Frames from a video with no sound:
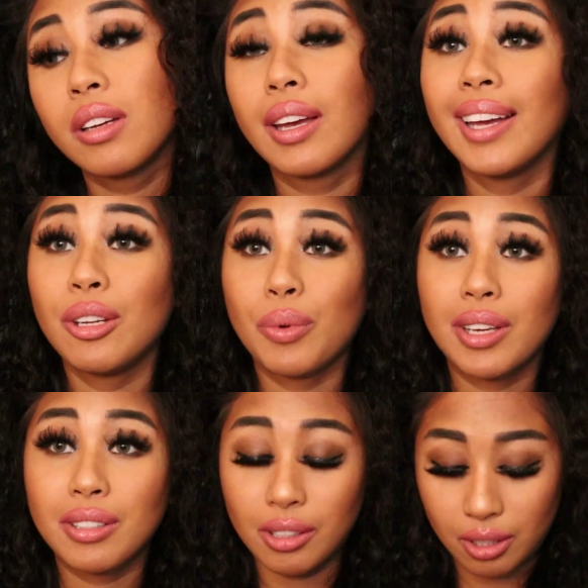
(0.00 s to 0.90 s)

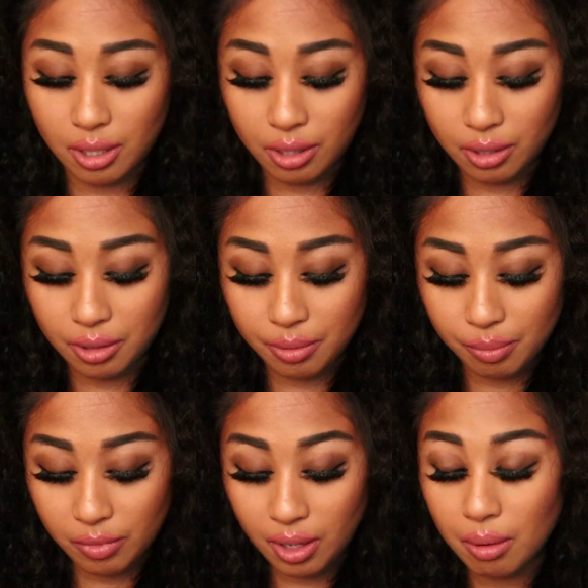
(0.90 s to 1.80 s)
Anyways,
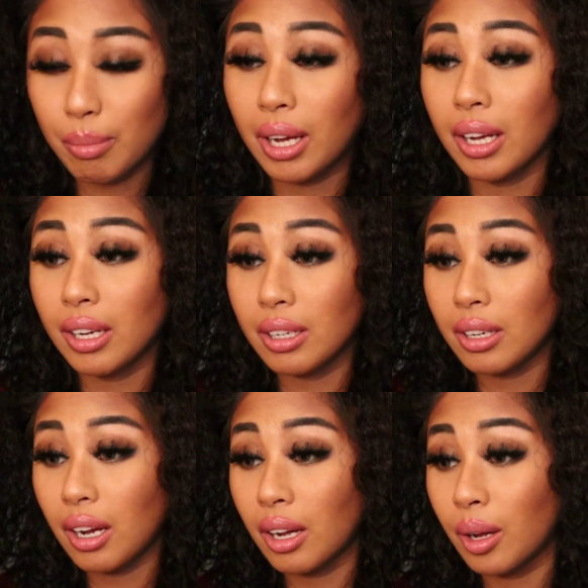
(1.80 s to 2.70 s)
but
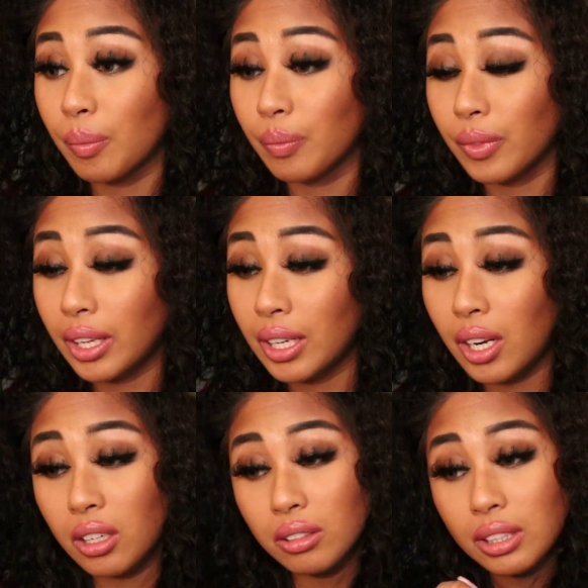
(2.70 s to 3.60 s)
and then
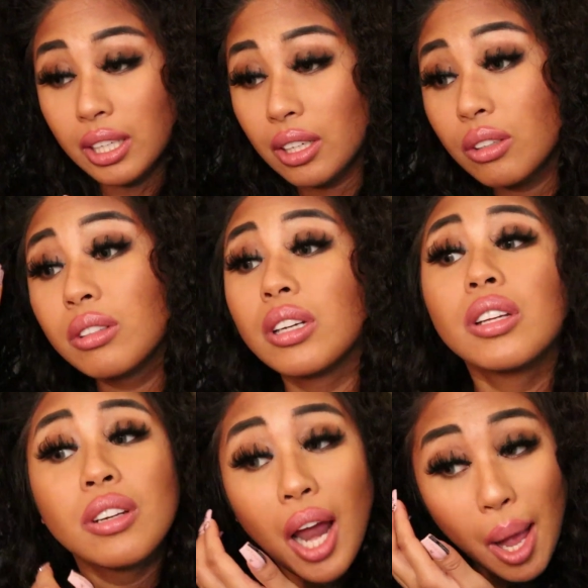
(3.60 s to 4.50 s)
I looked again on the
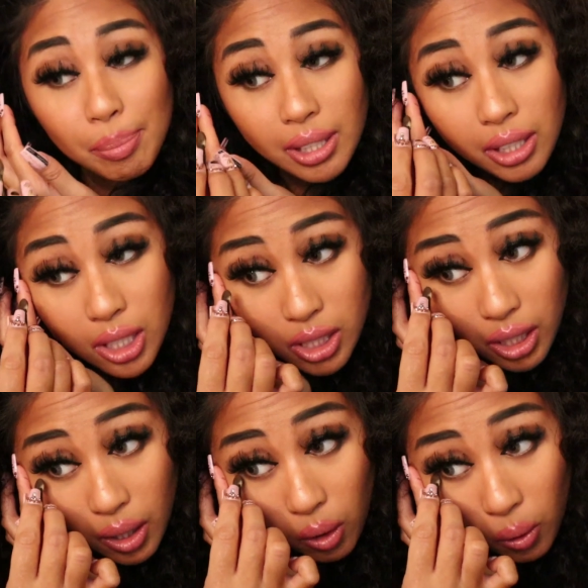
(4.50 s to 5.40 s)
other applicants,
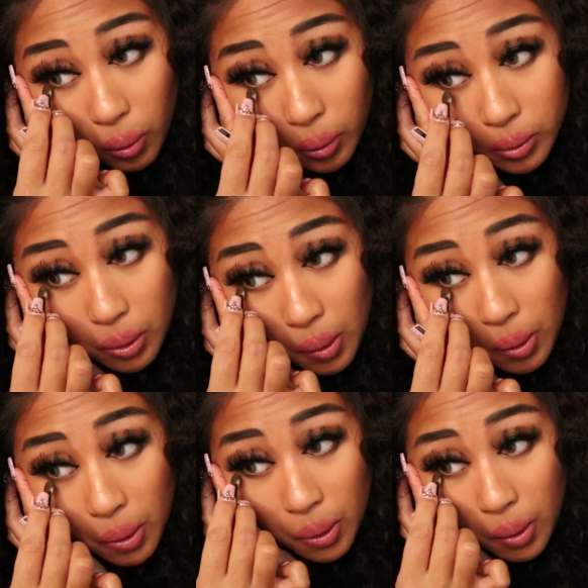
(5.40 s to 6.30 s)
and I
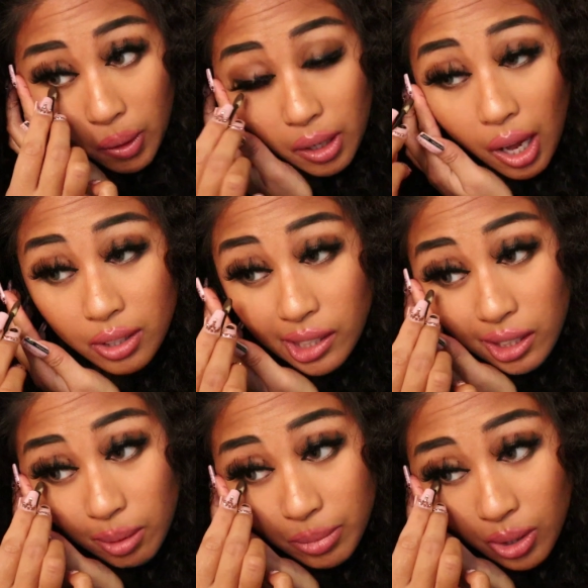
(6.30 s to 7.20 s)
was like,
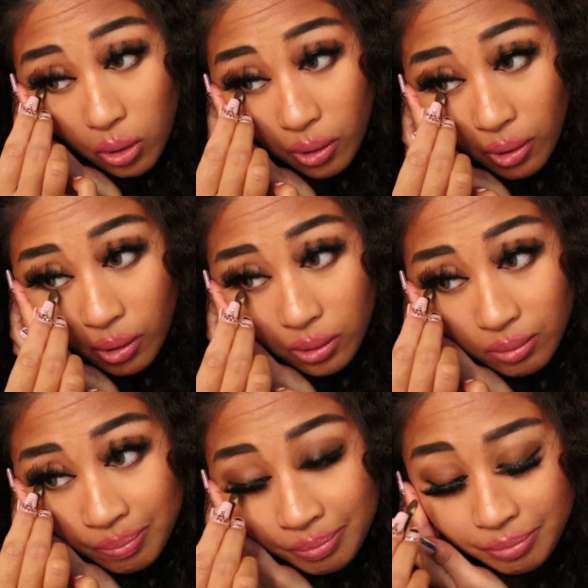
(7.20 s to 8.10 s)
let me call